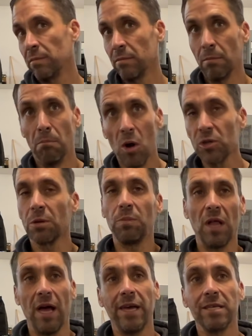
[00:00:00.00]

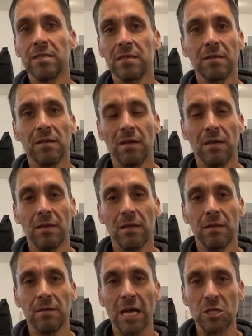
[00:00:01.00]
multiplies
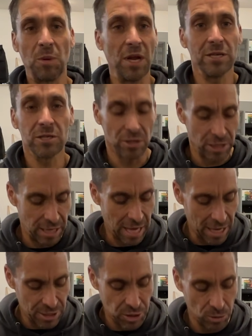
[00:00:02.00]
exponentially
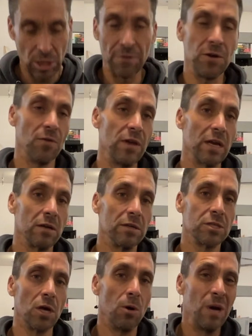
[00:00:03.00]
as you lift your vehicle.
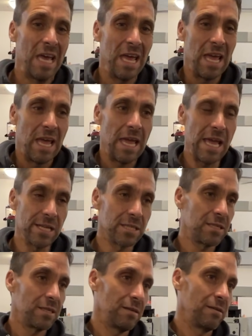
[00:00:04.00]
So
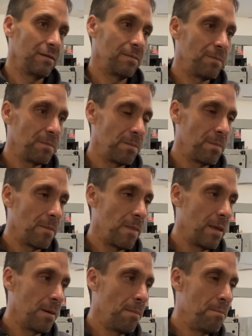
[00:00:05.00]
it's
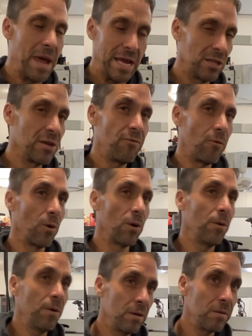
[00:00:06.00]
mainly
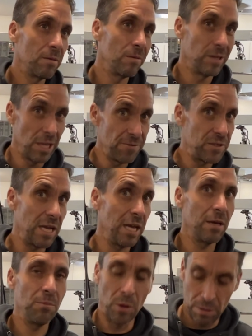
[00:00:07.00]
for
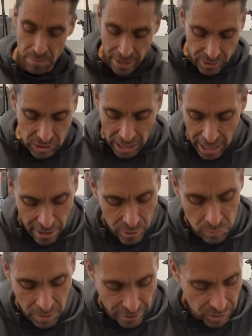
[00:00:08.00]
lifting, putting bigger tires,
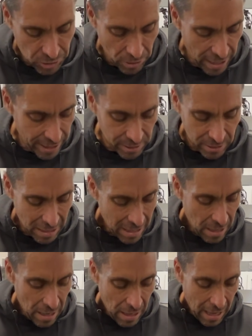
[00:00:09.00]
bigger strains.
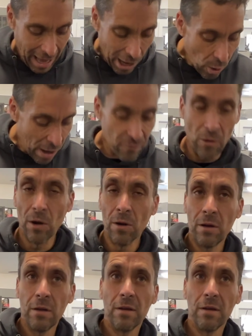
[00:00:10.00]
However,